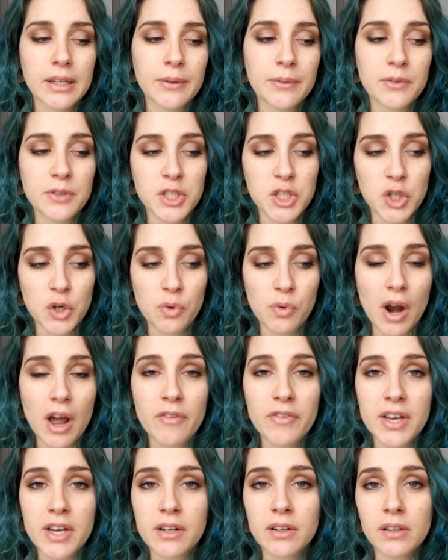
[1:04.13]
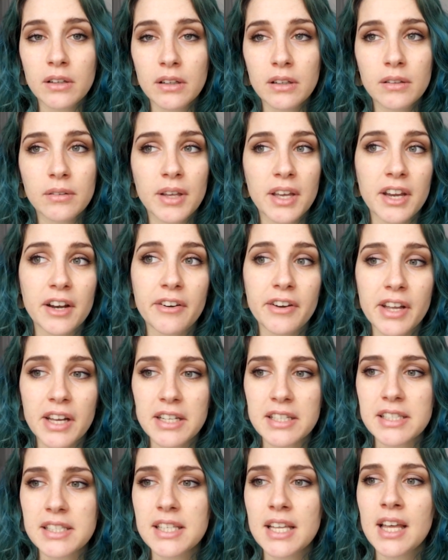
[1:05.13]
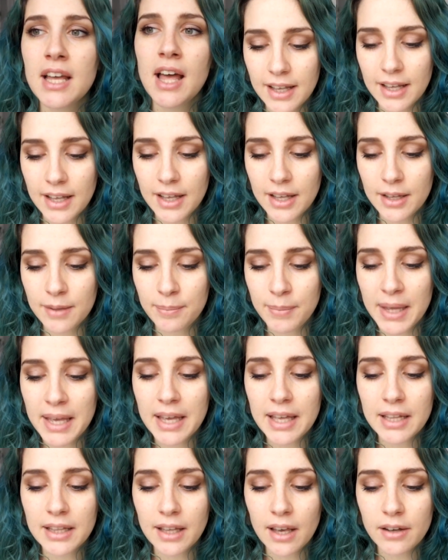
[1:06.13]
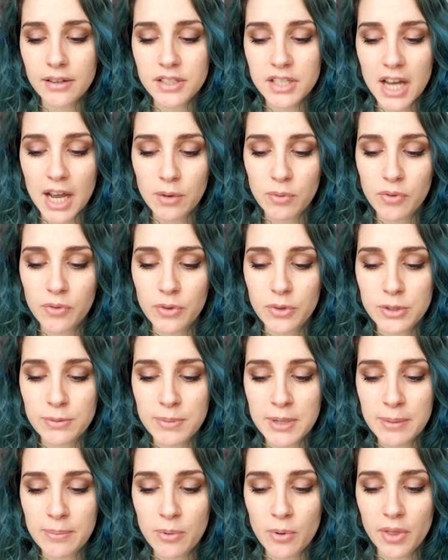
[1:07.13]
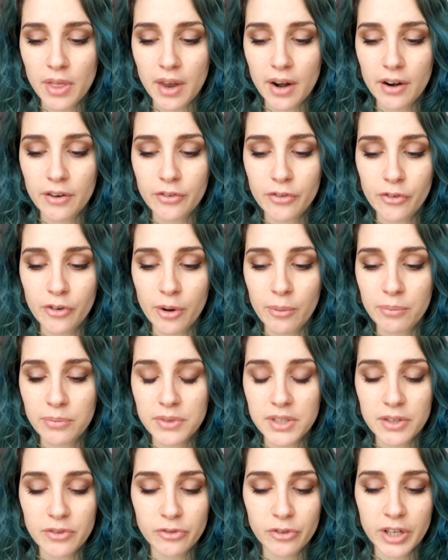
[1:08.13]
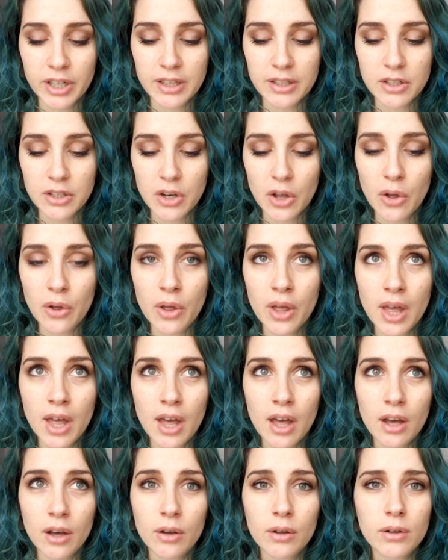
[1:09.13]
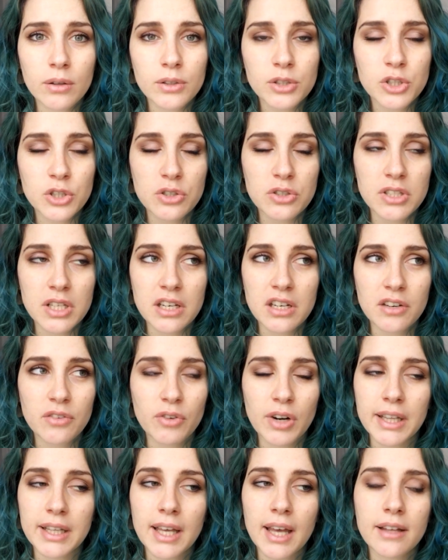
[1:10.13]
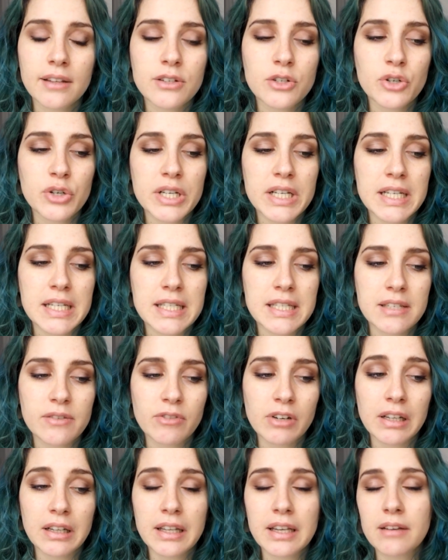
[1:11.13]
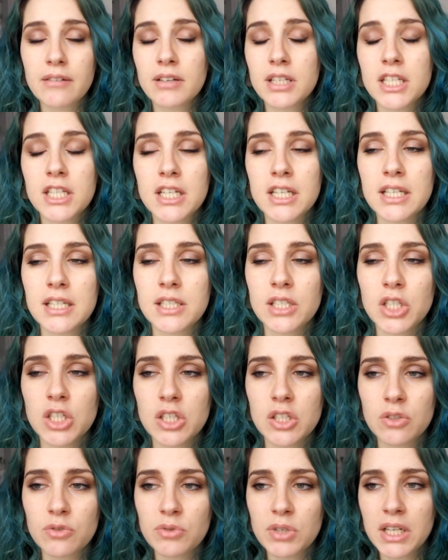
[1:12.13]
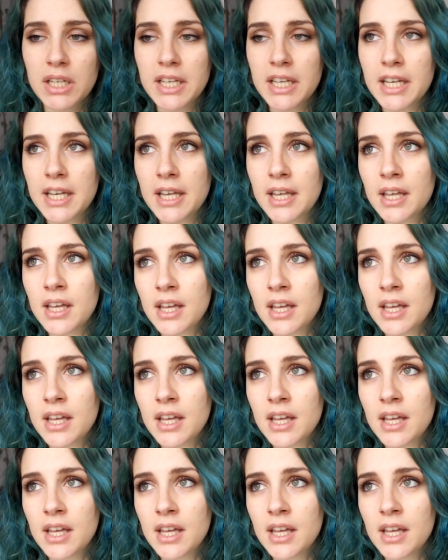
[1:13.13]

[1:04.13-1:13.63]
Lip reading: geographical areas. Being in contact with these people that are from different, cultures and different countries, different languages, just really